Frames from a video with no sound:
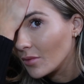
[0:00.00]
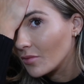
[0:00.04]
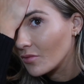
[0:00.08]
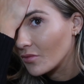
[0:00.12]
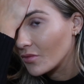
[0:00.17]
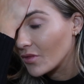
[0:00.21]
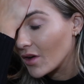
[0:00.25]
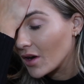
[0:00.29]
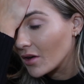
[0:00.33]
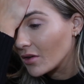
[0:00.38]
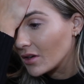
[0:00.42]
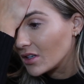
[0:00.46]

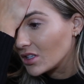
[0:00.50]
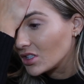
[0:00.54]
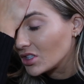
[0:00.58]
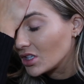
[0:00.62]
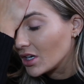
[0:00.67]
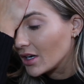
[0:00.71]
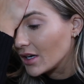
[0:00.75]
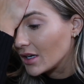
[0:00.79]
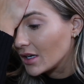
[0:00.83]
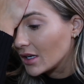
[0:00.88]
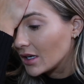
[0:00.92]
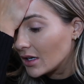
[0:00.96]
very
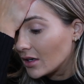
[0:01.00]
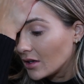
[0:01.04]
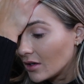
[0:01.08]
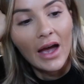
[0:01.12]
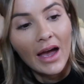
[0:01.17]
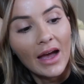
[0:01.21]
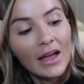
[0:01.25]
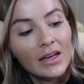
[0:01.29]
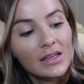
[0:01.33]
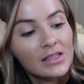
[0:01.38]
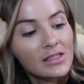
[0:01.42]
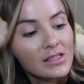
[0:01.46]
shiny
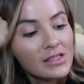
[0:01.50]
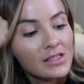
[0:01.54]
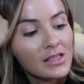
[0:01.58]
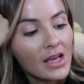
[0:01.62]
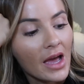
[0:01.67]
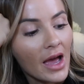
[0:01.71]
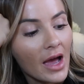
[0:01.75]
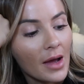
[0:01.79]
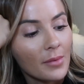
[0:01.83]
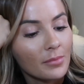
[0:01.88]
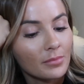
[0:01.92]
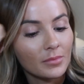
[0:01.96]
and
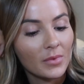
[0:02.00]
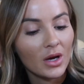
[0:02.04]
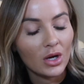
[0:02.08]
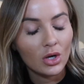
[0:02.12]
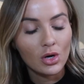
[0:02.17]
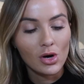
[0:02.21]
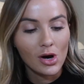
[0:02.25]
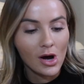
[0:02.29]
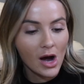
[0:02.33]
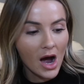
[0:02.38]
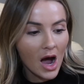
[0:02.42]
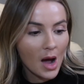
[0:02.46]
um
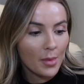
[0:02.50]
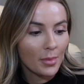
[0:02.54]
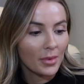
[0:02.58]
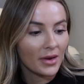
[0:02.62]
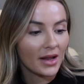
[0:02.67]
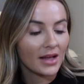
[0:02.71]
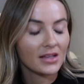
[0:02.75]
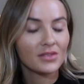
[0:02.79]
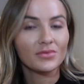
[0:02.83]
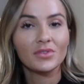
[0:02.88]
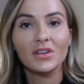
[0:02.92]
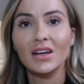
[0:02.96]
caught up
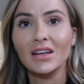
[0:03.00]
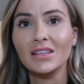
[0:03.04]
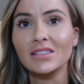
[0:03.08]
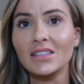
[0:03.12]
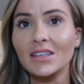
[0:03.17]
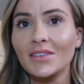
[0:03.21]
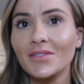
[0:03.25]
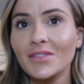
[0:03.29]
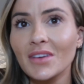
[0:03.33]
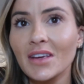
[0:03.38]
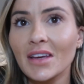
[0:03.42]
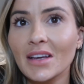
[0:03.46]
and had a really nice
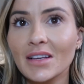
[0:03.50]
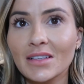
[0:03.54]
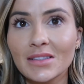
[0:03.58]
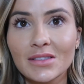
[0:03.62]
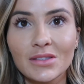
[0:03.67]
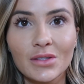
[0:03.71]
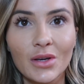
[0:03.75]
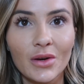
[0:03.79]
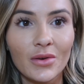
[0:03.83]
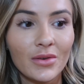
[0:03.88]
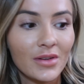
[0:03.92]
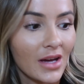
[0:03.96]
evening
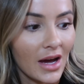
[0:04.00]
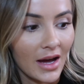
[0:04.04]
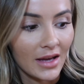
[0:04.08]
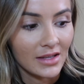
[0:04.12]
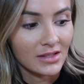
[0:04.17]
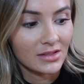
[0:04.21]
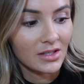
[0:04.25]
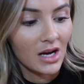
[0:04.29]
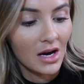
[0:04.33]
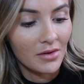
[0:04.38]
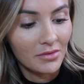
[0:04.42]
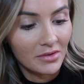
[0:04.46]
so yeah
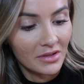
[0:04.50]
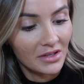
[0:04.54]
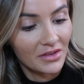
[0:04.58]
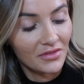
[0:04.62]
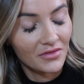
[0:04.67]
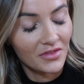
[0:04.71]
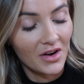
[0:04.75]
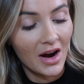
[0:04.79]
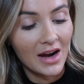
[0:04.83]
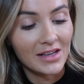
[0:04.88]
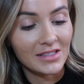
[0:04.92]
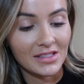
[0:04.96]
it's currently
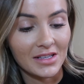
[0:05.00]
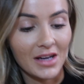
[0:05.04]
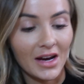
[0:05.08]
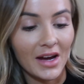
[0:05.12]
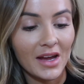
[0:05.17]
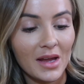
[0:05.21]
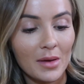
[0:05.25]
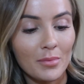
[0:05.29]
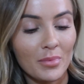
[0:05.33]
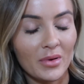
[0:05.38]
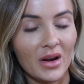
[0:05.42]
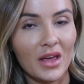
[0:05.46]
friday
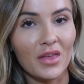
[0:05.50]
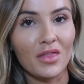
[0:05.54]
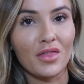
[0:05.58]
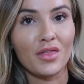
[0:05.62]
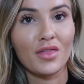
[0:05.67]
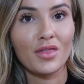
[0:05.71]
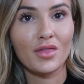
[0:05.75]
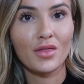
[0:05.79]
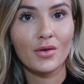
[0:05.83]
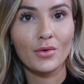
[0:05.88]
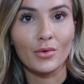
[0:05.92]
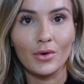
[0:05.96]
night but i
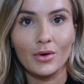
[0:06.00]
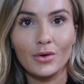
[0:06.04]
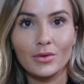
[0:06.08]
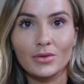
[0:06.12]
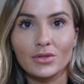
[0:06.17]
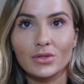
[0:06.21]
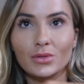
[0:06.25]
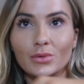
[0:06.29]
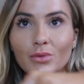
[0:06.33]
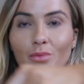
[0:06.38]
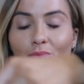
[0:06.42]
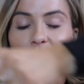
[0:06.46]

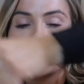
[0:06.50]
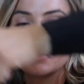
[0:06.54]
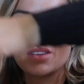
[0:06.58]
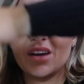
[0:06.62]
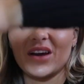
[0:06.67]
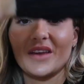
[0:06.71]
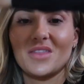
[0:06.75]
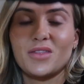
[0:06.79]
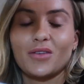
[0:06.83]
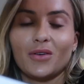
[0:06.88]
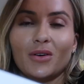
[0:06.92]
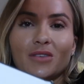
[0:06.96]
thought oops
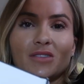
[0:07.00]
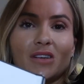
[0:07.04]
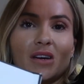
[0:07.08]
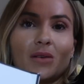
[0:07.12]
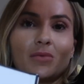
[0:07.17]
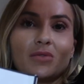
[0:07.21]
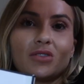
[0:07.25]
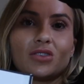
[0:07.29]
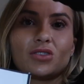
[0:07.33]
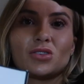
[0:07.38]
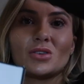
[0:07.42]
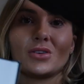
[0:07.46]
i thought i
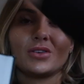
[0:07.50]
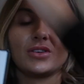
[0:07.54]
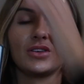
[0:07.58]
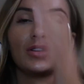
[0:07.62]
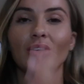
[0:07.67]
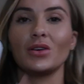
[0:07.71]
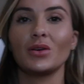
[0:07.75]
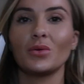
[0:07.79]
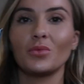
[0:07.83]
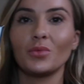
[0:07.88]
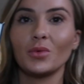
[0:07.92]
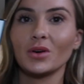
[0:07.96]
would show
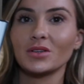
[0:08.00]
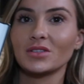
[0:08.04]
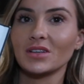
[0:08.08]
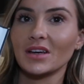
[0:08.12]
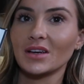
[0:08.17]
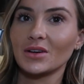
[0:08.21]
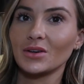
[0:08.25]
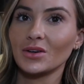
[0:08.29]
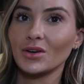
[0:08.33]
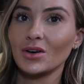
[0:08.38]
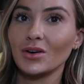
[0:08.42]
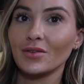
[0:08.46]
you what
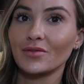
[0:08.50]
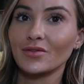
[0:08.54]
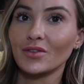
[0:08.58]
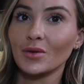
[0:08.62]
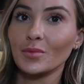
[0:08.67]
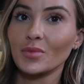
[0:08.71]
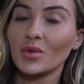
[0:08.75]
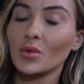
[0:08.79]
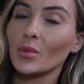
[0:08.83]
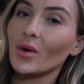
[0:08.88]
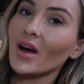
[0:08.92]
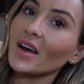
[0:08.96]
i got
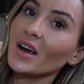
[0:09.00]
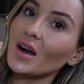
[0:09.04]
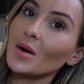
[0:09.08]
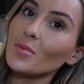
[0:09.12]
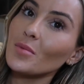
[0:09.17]
from the white